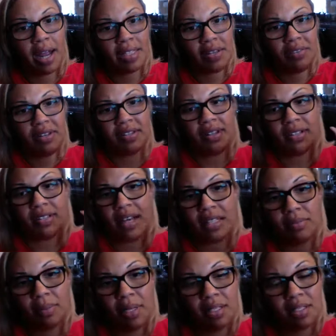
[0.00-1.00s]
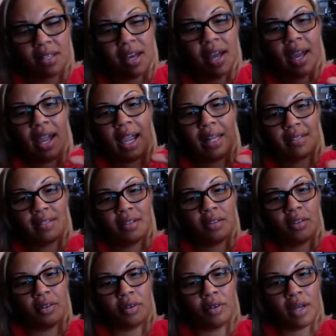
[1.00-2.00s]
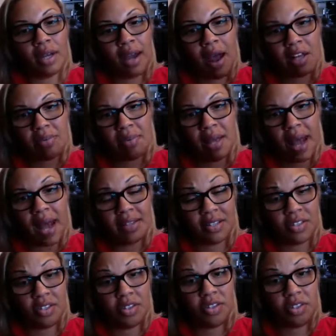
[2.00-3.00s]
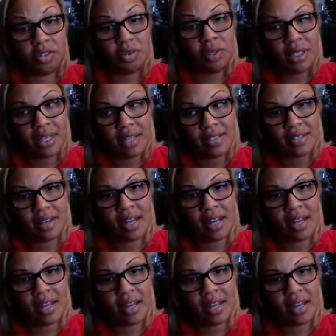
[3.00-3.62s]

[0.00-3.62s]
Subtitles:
activities and assessments, it's a little announcement that has a to-do list,